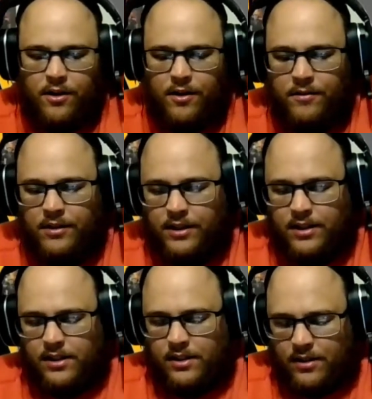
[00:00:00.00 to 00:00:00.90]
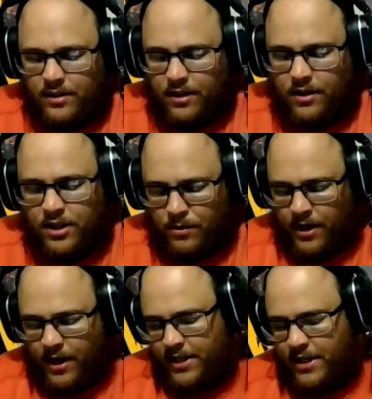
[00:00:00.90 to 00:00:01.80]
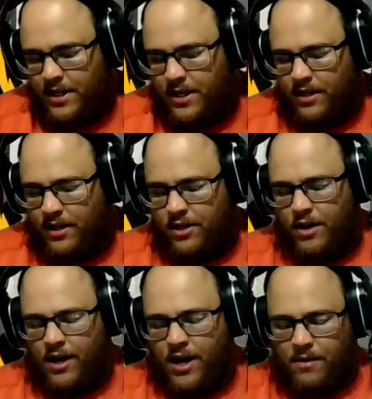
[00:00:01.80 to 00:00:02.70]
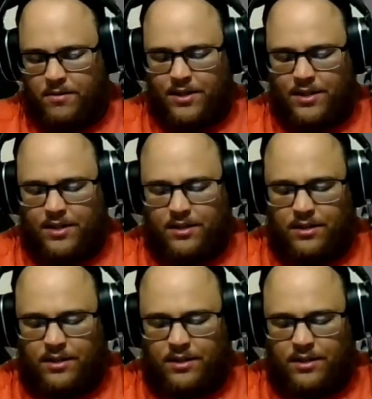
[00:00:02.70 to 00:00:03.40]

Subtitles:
2019. I was